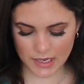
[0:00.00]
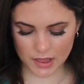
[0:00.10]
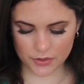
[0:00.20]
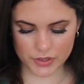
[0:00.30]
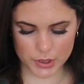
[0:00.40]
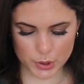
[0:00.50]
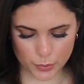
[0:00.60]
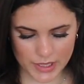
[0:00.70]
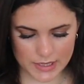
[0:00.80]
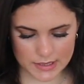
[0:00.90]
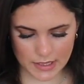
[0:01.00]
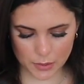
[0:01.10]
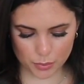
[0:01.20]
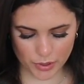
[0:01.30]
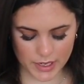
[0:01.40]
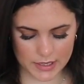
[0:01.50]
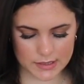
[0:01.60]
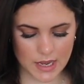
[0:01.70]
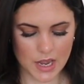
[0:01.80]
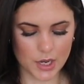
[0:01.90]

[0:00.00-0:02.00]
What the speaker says: I love the sweetness that it brings.